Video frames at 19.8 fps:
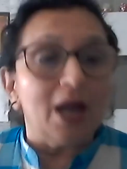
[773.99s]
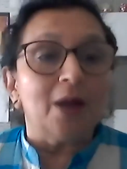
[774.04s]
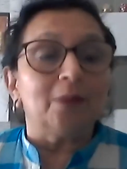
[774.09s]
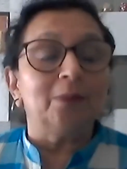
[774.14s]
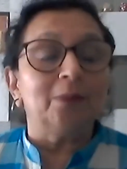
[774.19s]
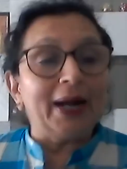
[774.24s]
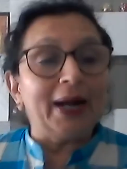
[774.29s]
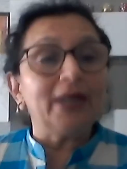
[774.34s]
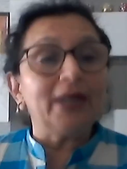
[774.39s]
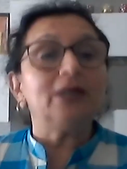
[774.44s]

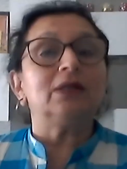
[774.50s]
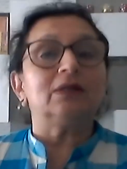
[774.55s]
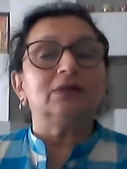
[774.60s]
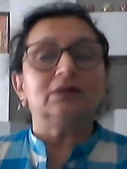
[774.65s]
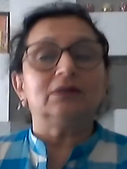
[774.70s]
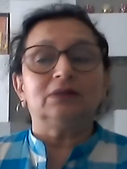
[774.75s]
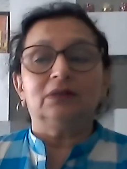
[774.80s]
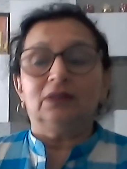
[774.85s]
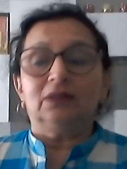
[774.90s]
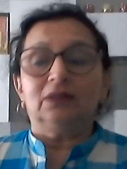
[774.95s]
But
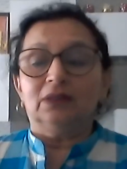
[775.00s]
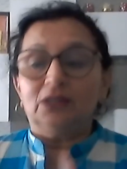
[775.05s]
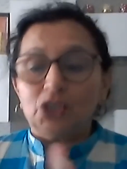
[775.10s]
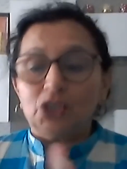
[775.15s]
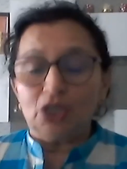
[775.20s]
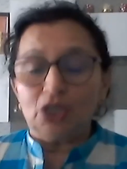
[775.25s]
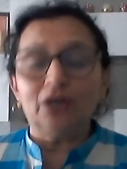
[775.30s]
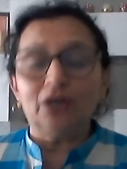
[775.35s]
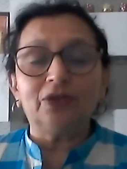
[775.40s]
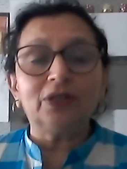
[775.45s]

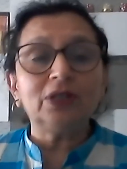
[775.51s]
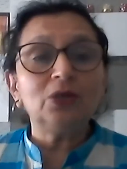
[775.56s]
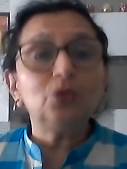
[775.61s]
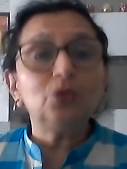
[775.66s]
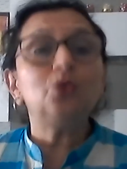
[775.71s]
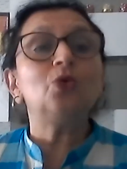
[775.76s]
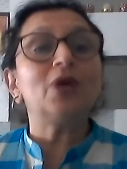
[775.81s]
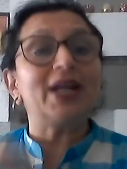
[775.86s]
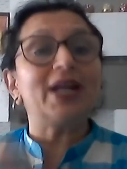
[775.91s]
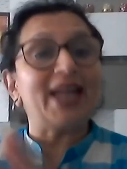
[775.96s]
children
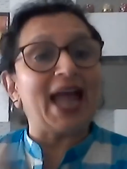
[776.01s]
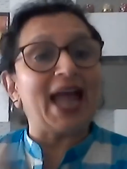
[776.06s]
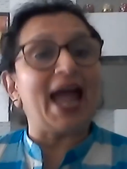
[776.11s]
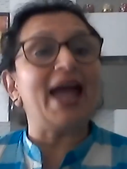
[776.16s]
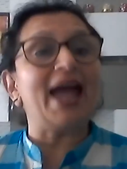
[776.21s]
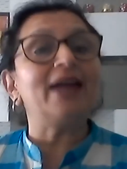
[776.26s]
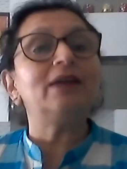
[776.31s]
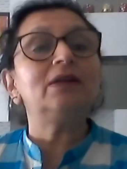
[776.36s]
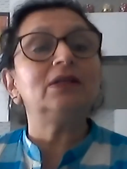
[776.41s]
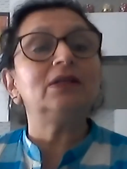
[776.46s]
who
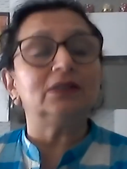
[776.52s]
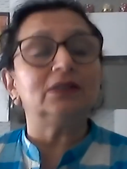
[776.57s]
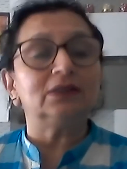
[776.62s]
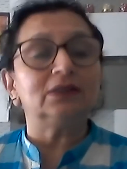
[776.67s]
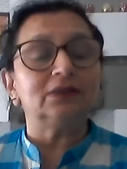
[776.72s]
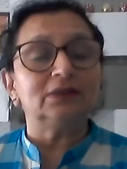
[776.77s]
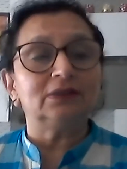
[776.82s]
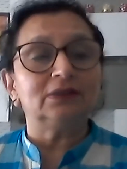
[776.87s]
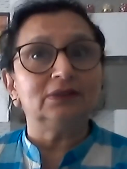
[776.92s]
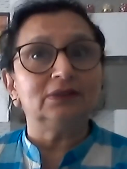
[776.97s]
can
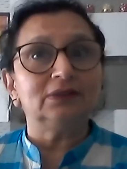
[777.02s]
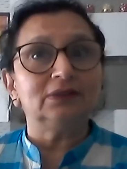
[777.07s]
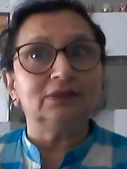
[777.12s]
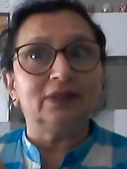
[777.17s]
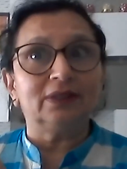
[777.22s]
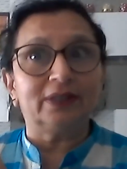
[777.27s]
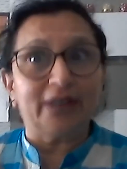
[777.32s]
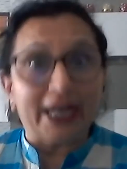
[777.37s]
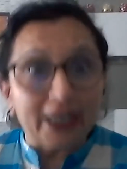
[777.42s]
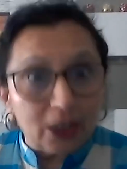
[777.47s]

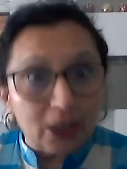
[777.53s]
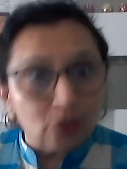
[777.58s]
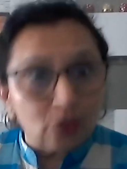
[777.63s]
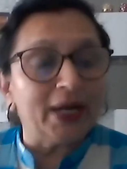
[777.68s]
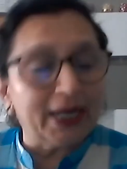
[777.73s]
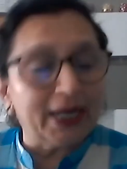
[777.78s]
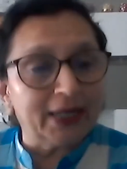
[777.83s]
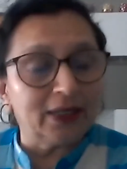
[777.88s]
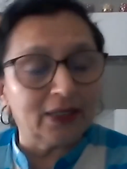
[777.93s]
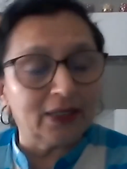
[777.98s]

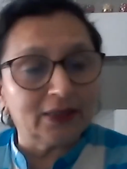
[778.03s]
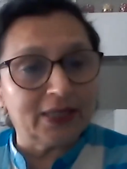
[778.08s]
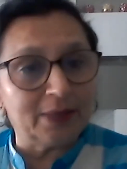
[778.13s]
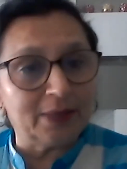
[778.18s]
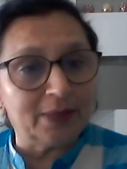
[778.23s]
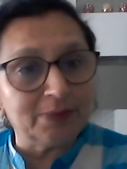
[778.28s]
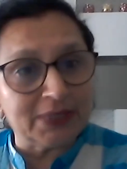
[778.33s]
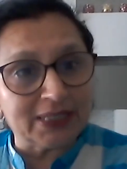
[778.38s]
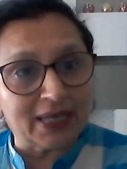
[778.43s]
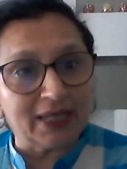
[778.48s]
regulate
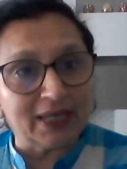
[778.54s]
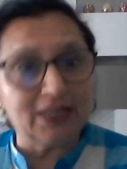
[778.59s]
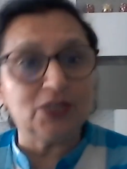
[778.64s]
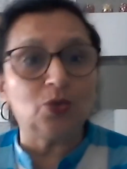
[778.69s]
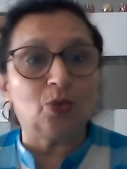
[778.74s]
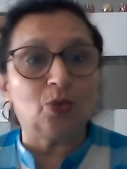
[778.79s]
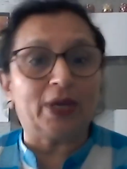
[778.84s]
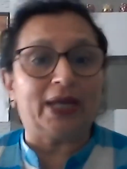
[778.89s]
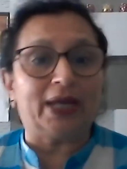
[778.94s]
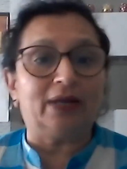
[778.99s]
themselves,
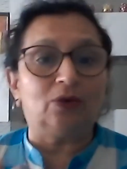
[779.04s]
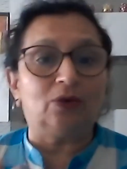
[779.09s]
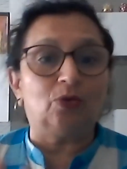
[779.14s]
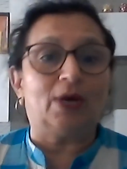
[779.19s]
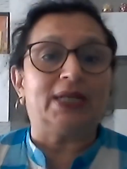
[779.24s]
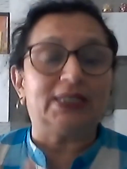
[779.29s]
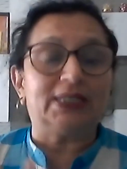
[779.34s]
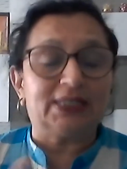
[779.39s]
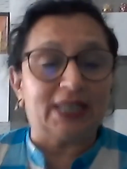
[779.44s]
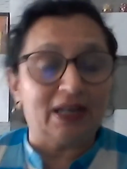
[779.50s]
who
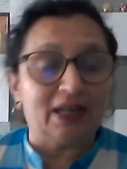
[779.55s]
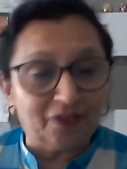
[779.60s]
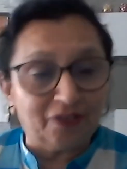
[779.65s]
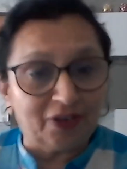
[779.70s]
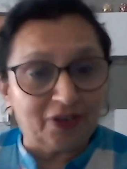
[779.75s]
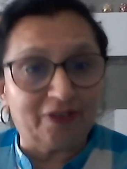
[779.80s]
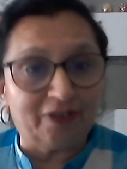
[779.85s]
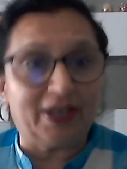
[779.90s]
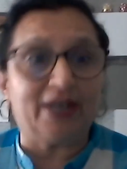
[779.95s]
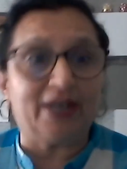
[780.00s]
are
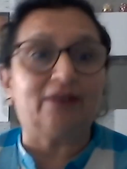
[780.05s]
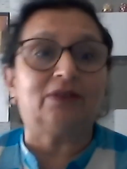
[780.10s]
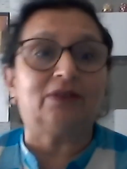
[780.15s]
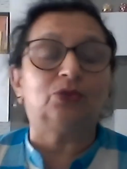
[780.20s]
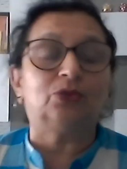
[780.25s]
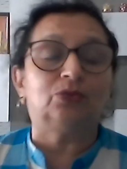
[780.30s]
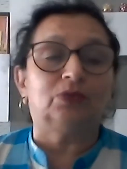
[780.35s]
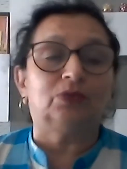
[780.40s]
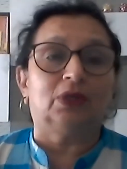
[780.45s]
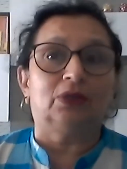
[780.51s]
self-aware,
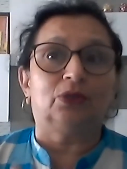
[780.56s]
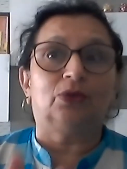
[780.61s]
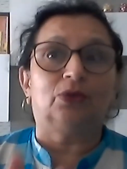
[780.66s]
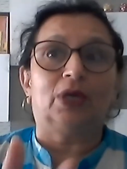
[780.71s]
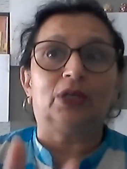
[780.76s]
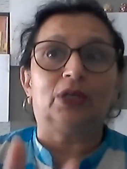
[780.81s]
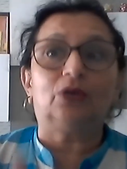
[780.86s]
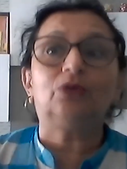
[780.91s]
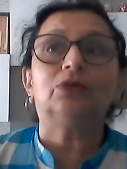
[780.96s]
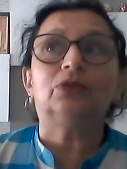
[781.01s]

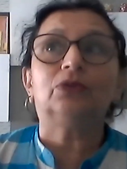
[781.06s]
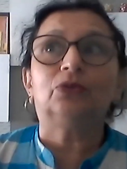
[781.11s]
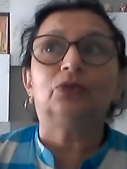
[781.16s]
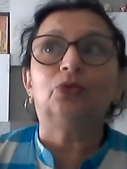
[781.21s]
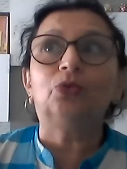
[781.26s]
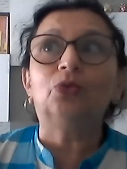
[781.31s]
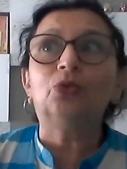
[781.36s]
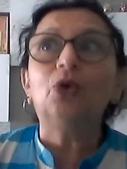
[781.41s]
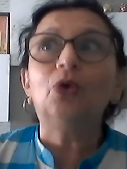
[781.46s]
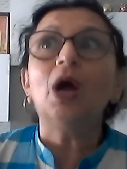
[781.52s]

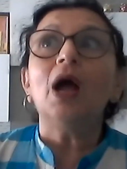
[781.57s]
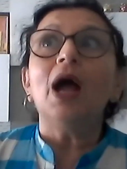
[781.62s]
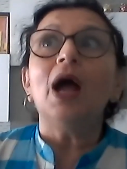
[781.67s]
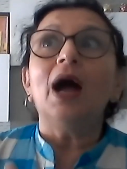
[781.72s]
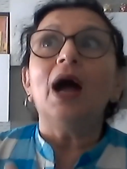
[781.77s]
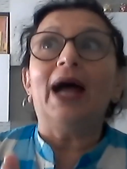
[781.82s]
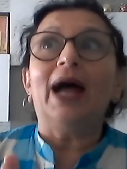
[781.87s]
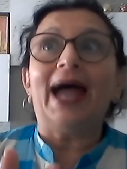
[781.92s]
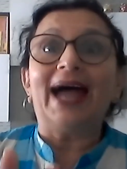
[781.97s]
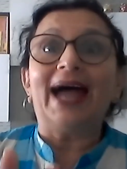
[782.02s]
who
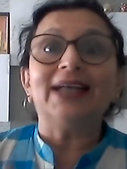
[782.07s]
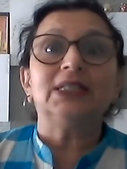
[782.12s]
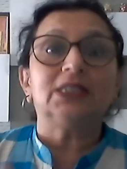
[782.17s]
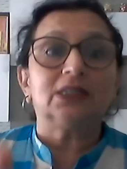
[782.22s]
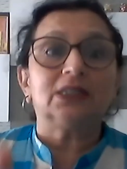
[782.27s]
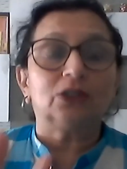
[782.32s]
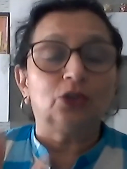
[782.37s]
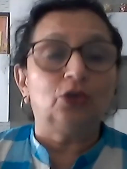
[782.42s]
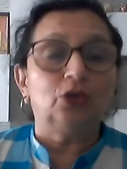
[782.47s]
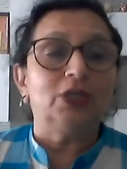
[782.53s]
has
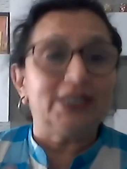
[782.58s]
good